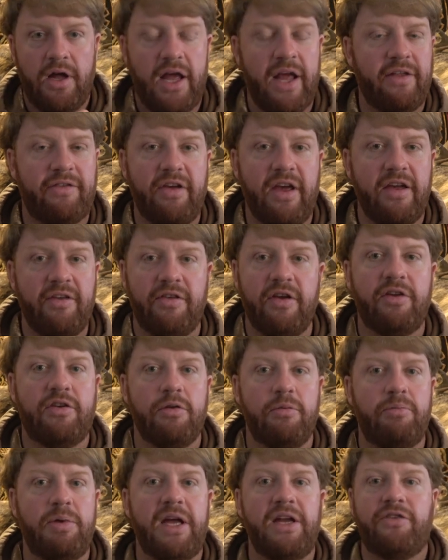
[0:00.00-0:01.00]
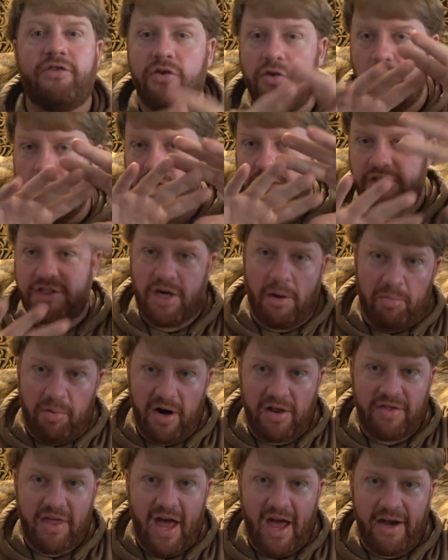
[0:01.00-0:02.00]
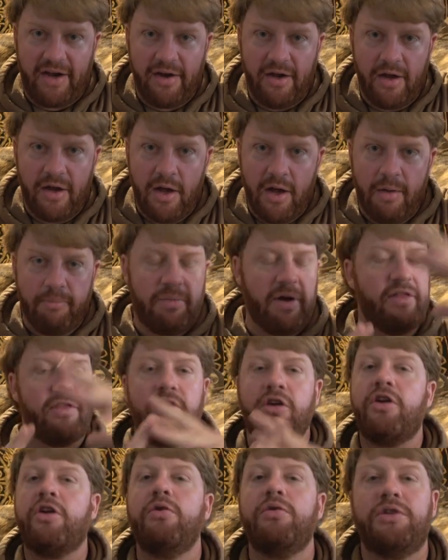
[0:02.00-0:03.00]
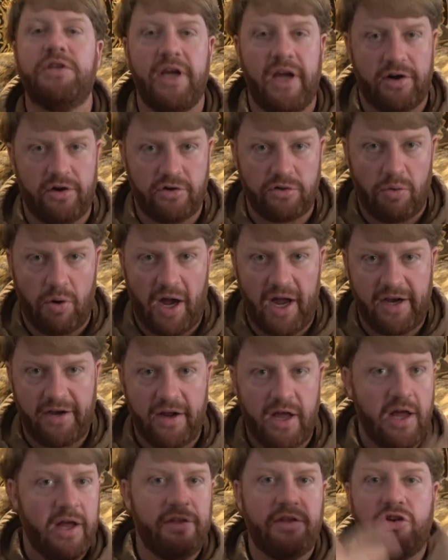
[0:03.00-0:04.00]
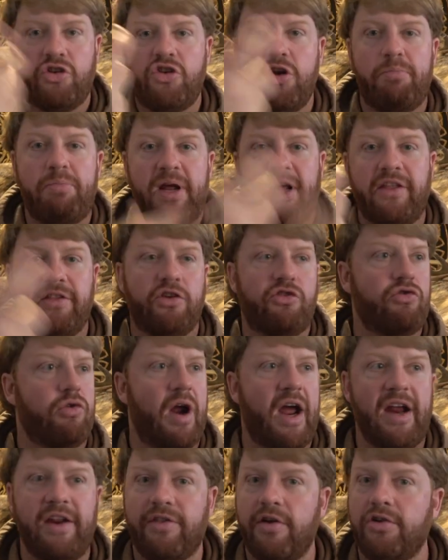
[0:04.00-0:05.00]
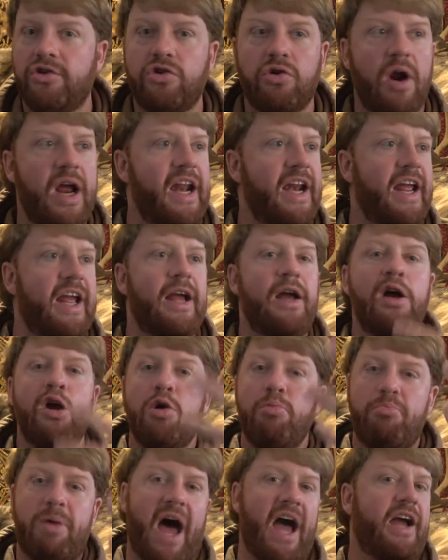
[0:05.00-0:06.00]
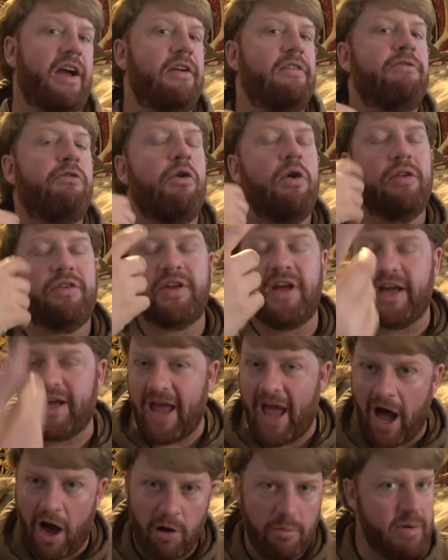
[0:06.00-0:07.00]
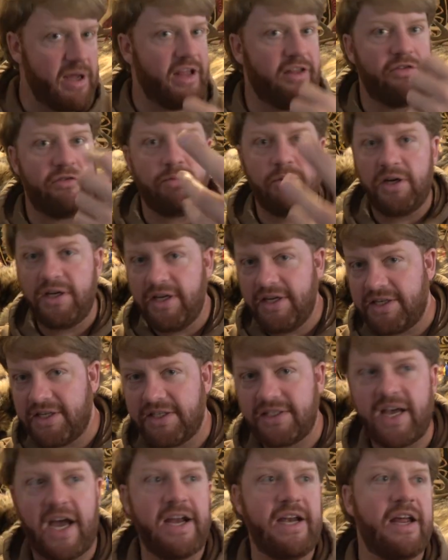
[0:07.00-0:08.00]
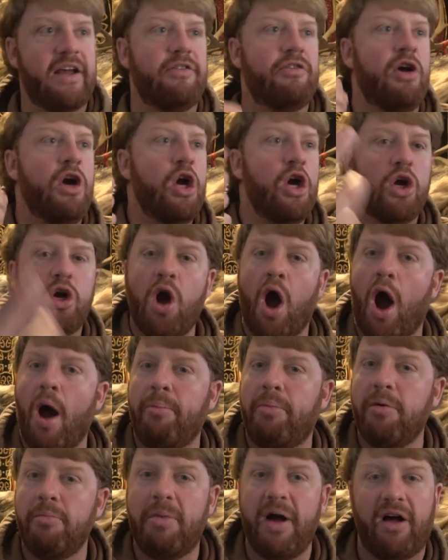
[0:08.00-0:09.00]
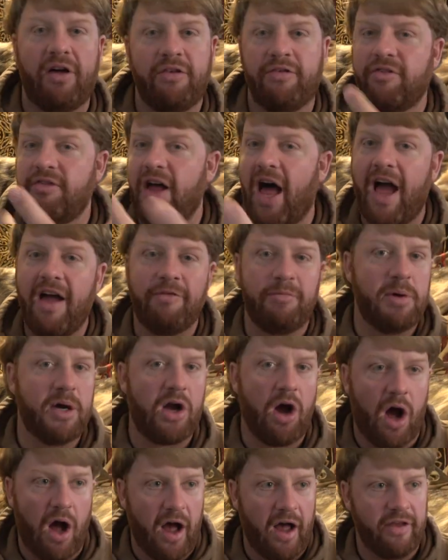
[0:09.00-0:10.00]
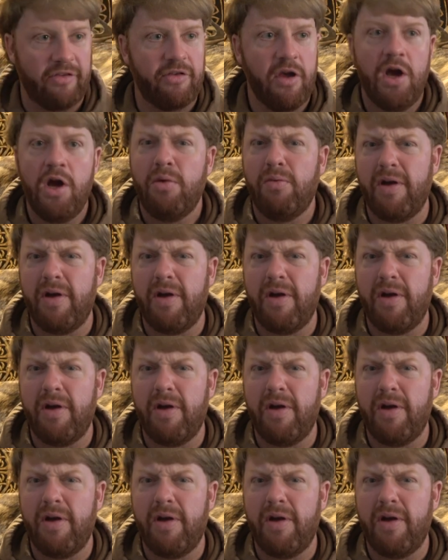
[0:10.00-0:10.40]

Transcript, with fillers: It's easy to be to separate that but hugely intertwined. The shipping, the trade, they're trading back and forth, cacao beans, religious ideas, copper bells, live macaws.